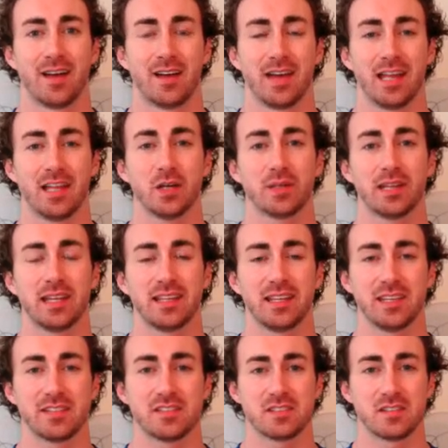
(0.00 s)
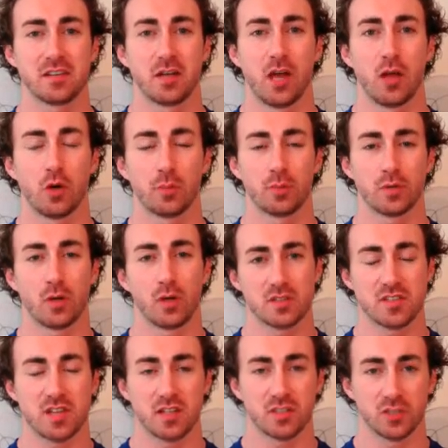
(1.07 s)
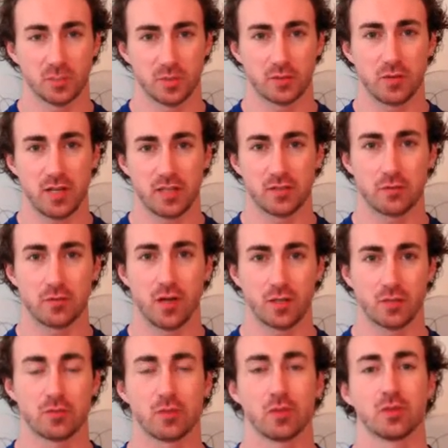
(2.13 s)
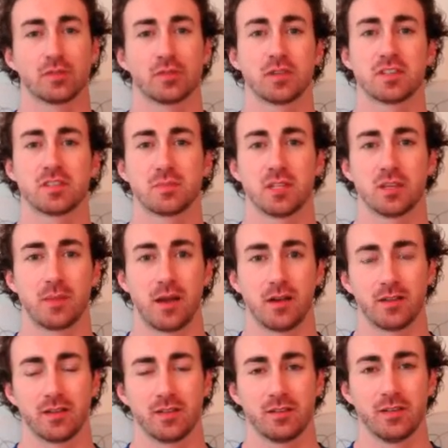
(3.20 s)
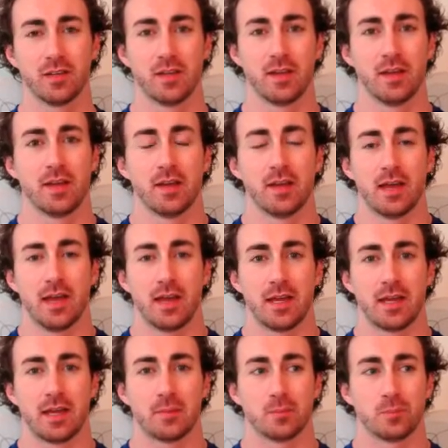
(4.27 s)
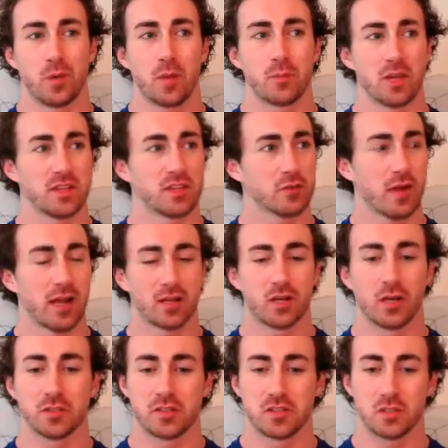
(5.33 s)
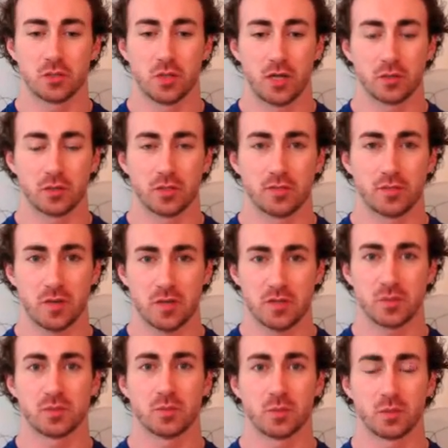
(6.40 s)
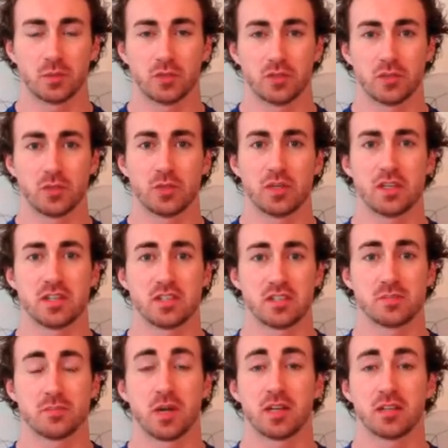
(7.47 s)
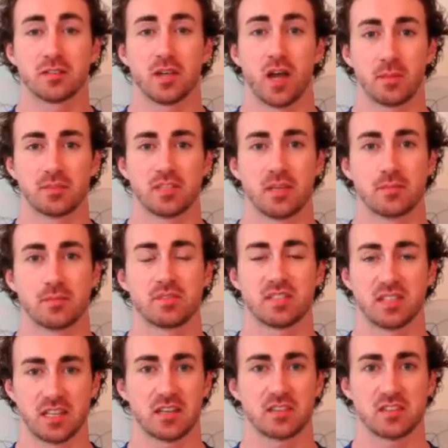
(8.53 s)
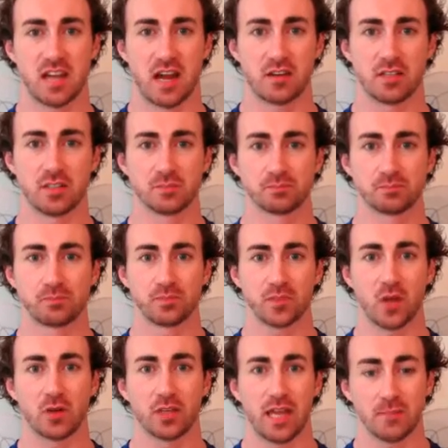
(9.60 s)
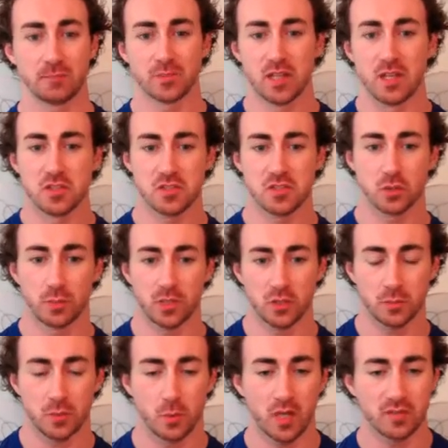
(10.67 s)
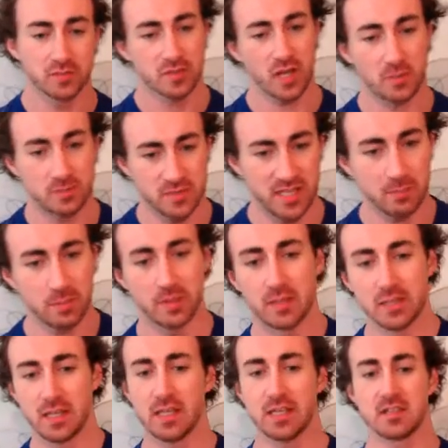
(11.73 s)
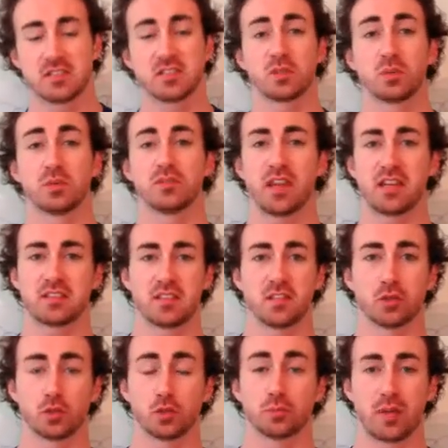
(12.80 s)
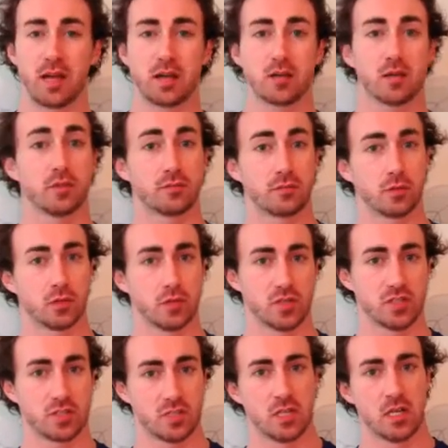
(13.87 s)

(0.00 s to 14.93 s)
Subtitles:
Hello ladies, I hope you're all signed up and ready to rock and roll for this mini marathon. I'm ready to crack on, so the first one we're going to do is my top tips to get started. Okay, so my number one top tip is to invest in a good pair of runners.